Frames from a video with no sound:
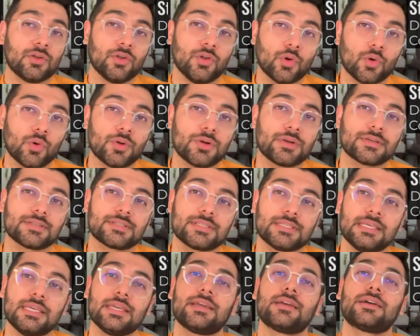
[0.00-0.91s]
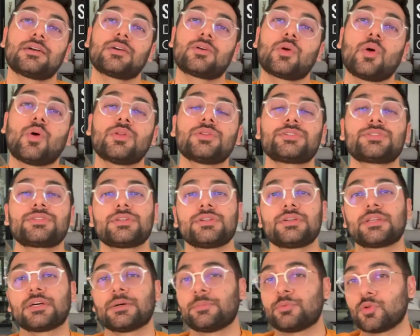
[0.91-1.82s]
don't seek
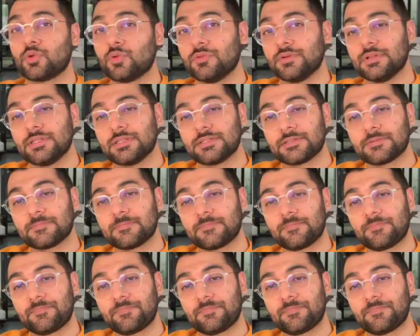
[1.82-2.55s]
constant approvals.